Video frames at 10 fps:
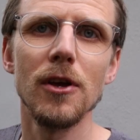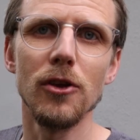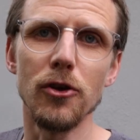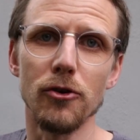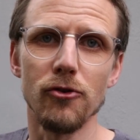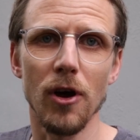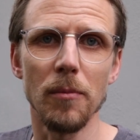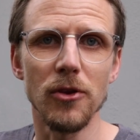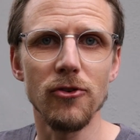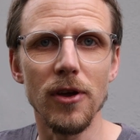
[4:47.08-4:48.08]
You can try and
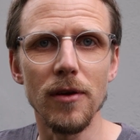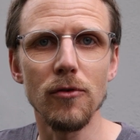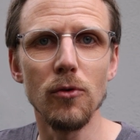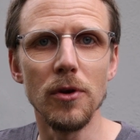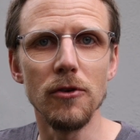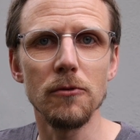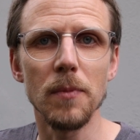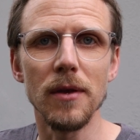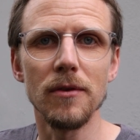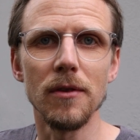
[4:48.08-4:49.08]
be cheerful when you
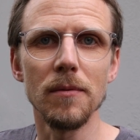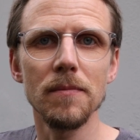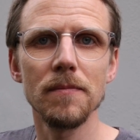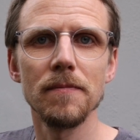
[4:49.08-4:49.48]
speak to them.